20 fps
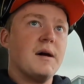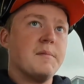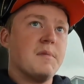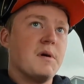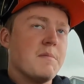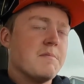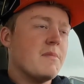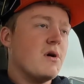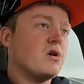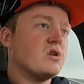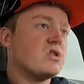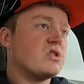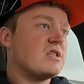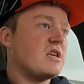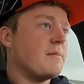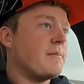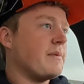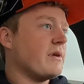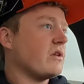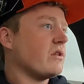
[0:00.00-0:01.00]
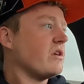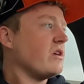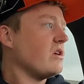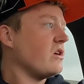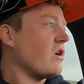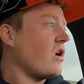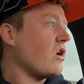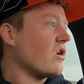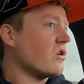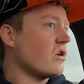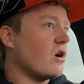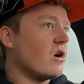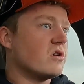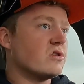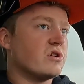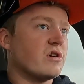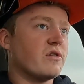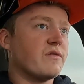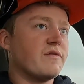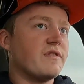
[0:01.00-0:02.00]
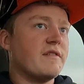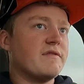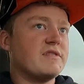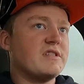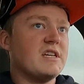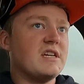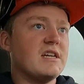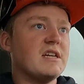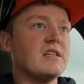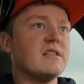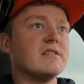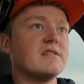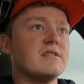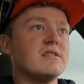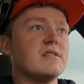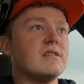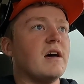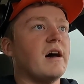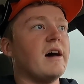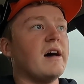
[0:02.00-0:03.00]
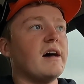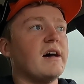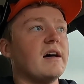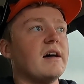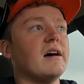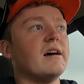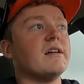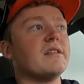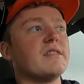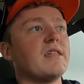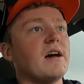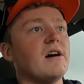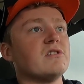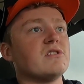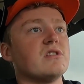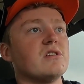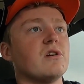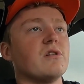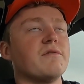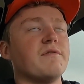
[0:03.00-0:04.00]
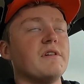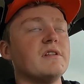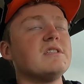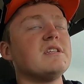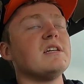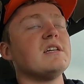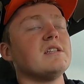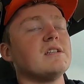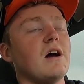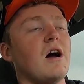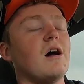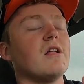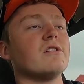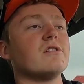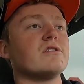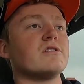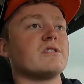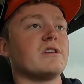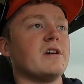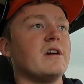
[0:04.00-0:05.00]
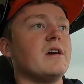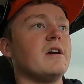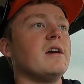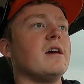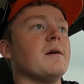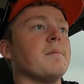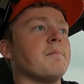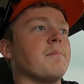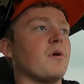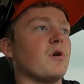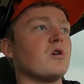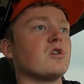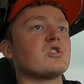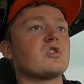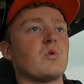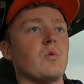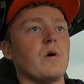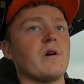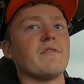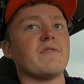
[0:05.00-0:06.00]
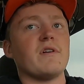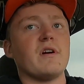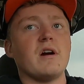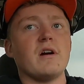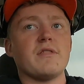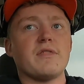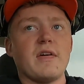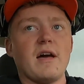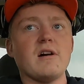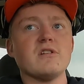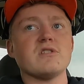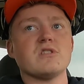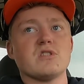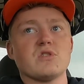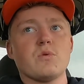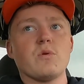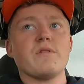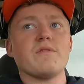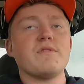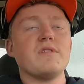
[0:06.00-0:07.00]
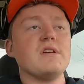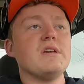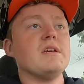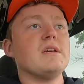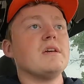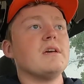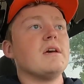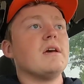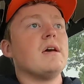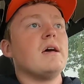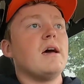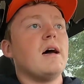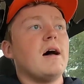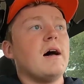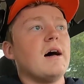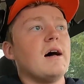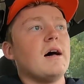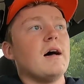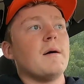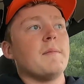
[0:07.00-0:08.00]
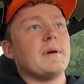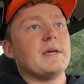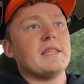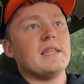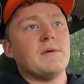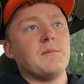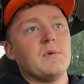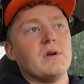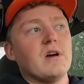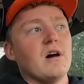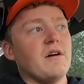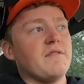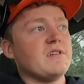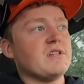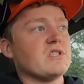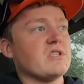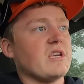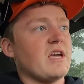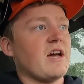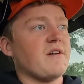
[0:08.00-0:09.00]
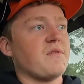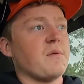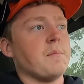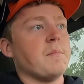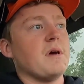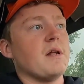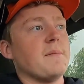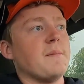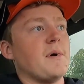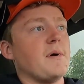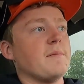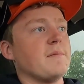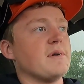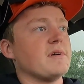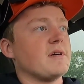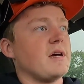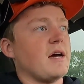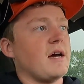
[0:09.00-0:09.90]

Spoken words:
But most typically our yards are $15 per 1,000 square feet. And then we obviously have a minimum.